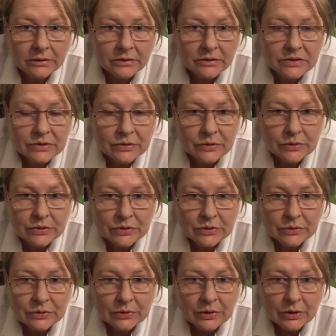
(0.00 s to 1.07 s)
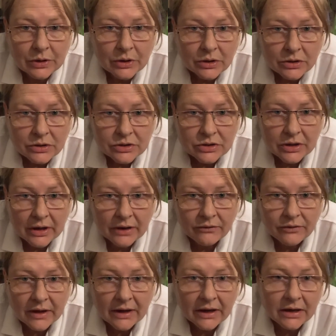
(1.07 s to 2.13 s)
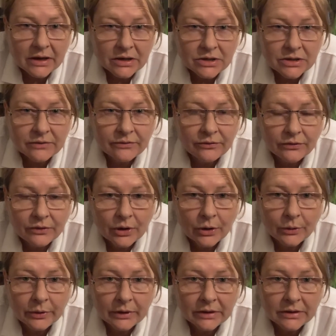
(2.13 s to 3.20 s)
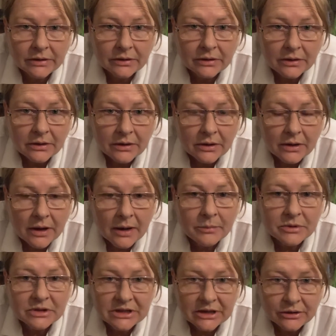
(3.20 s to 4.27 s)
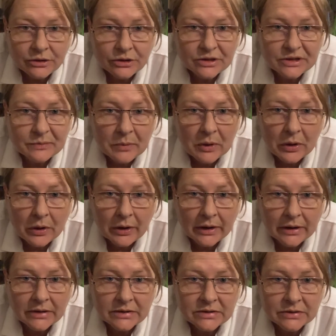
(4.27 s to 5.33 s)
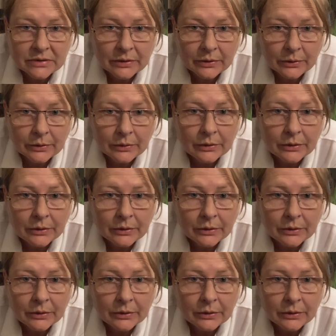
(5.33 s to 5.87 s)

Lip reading: It's good to have that energy flowing up and down your spine, so